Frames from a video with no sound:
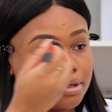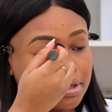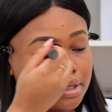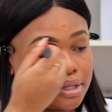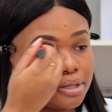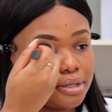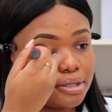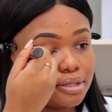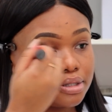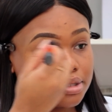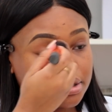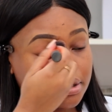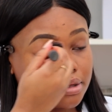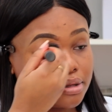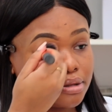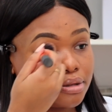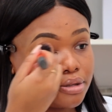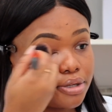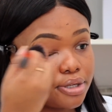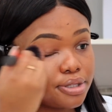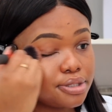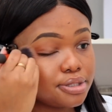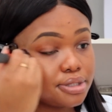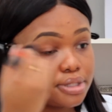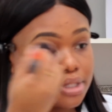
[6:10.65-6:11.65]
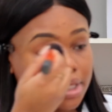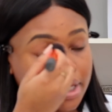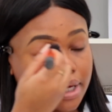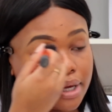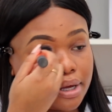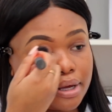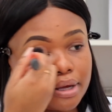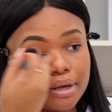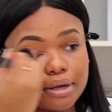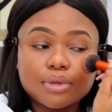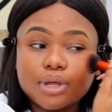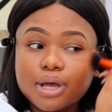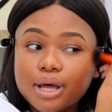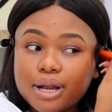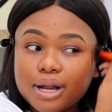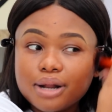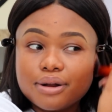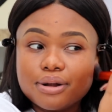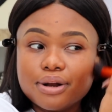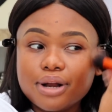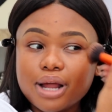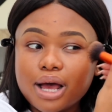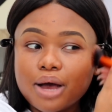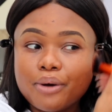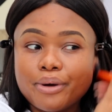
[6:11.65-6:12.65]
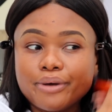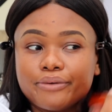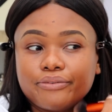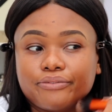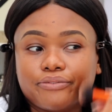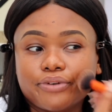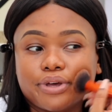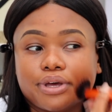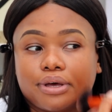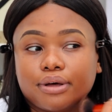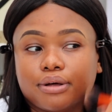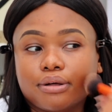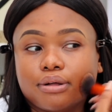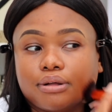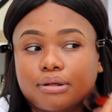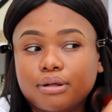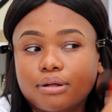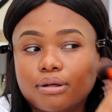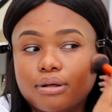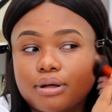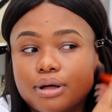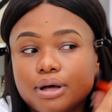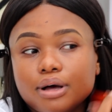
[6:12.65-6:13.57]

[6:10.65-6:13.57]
Okay, so on Thursday. And I don't know how I feel.